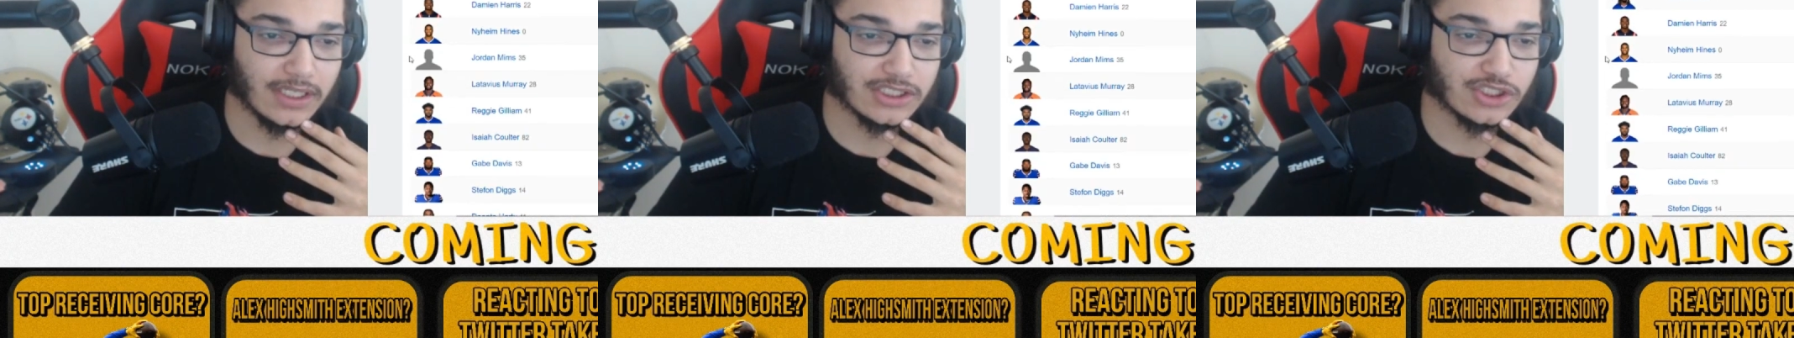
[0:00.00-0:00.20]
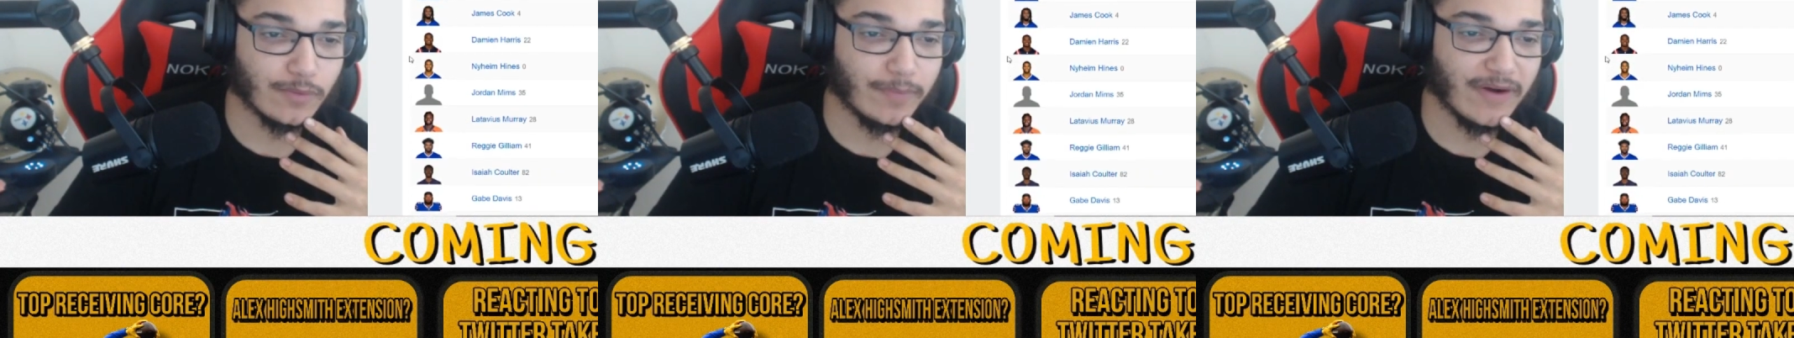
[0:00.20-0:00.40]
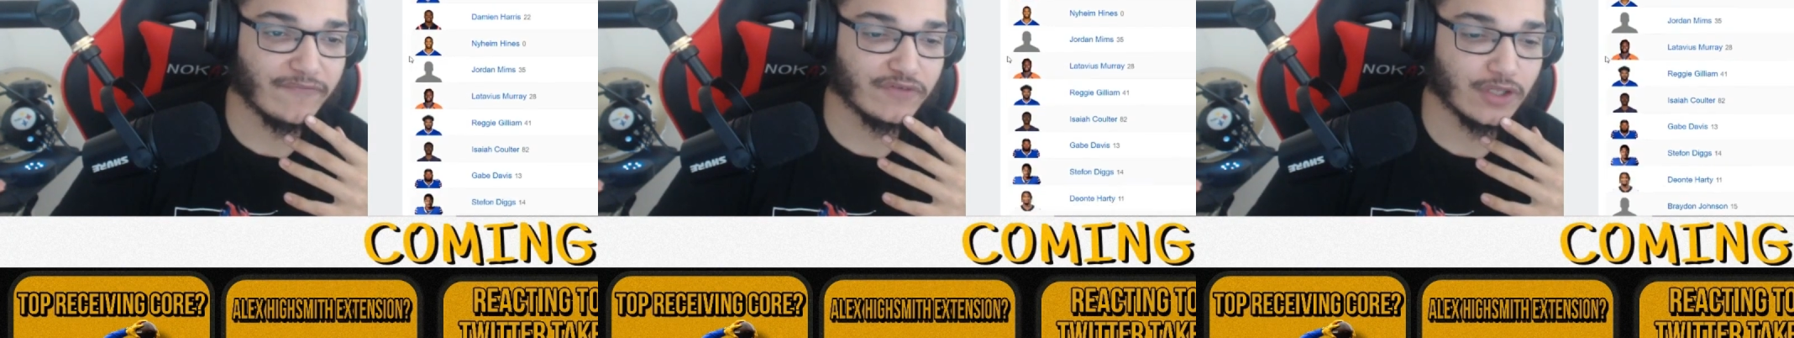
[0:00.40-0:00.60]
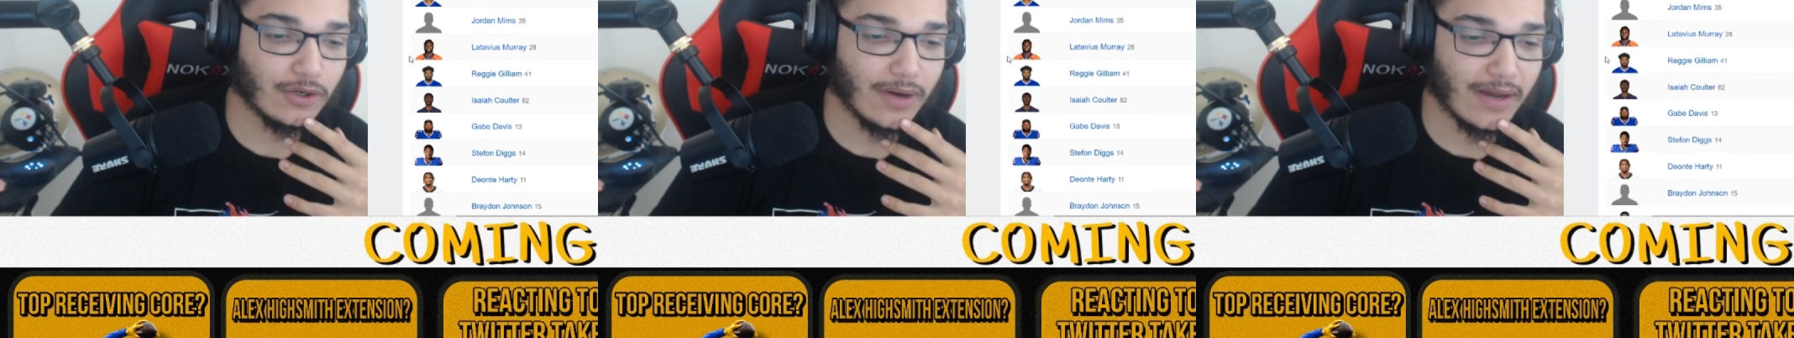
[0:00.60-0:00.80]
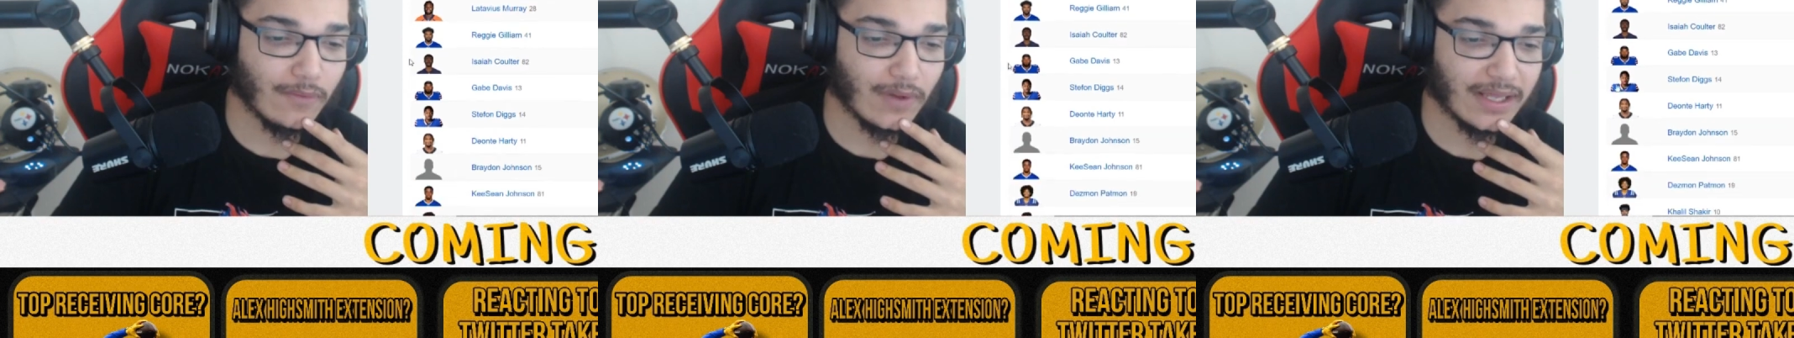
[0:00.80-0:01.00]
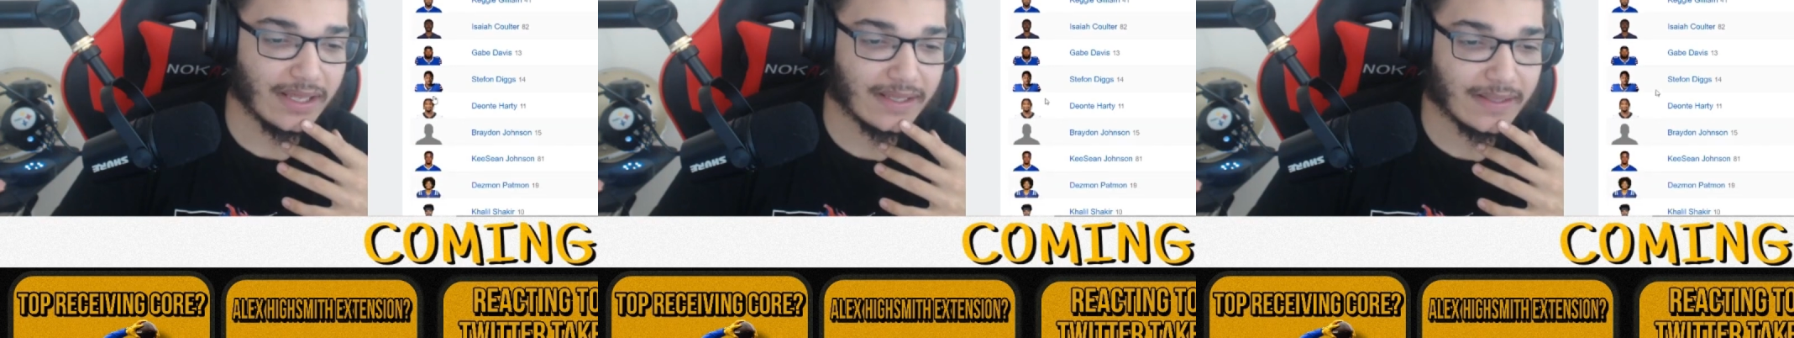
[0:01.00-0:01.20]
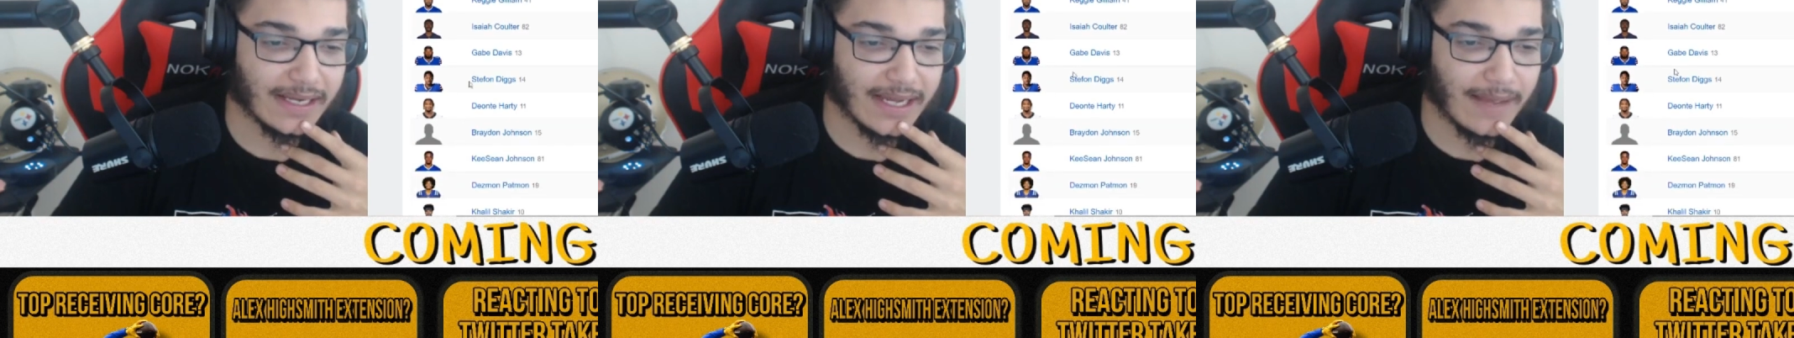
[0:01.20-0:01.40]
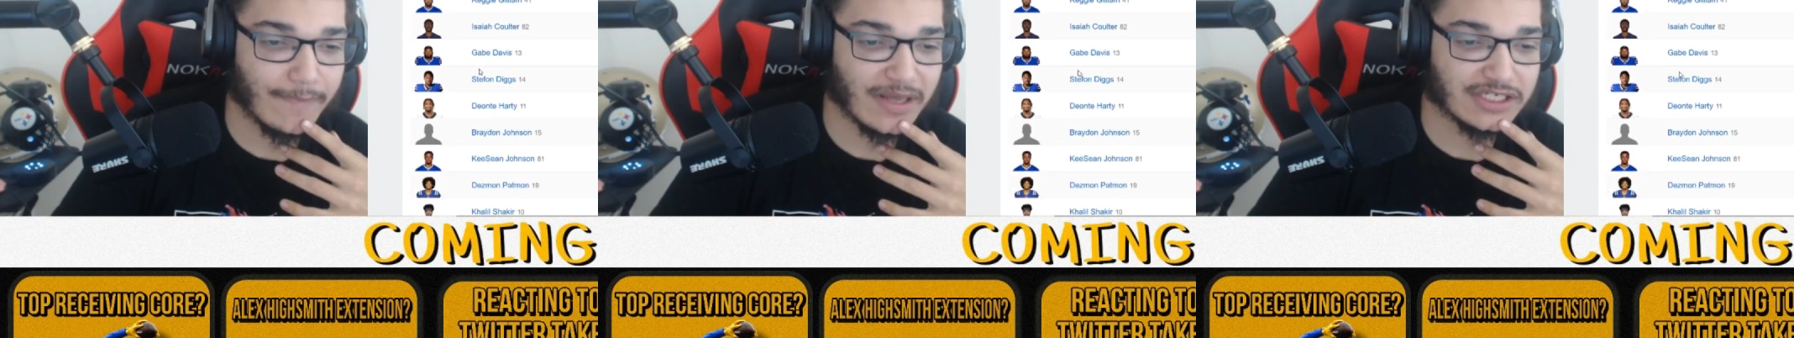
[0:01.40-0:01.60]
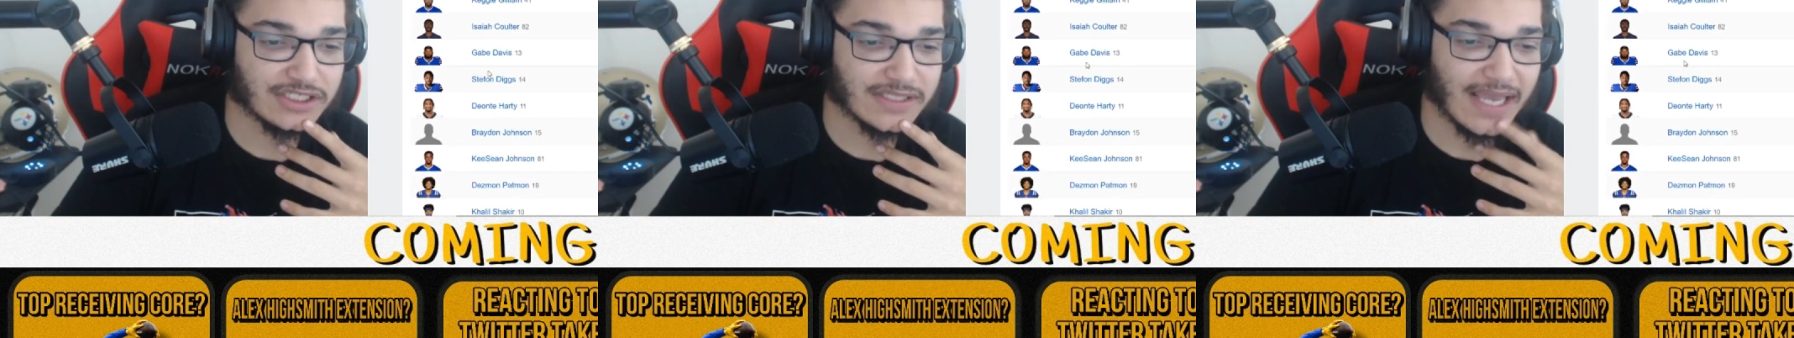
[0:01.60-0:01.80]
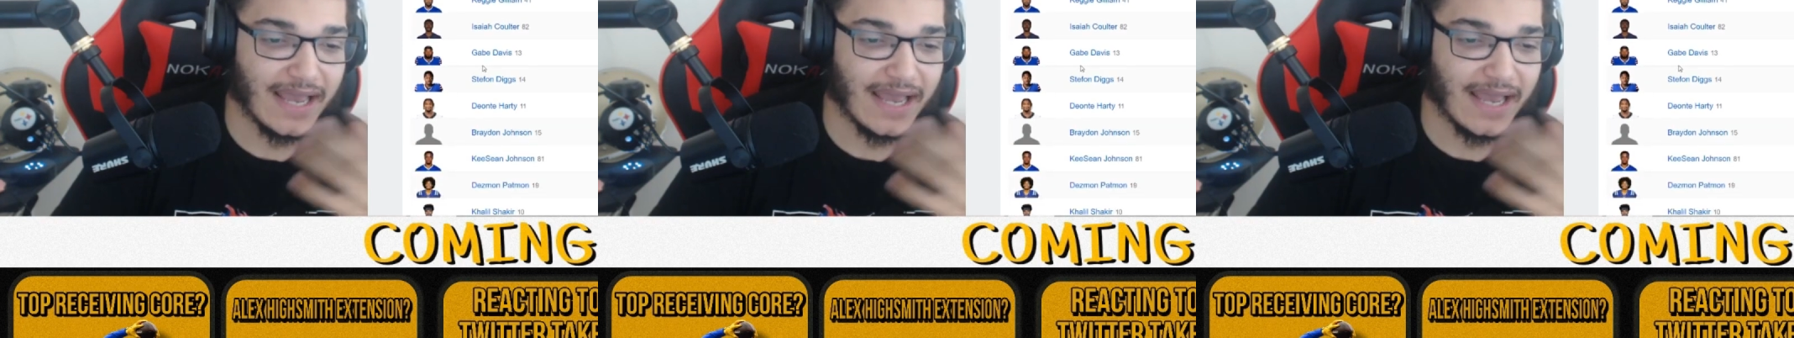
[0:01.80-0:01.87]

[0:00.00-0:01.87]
So Buffalo, like I mentioned,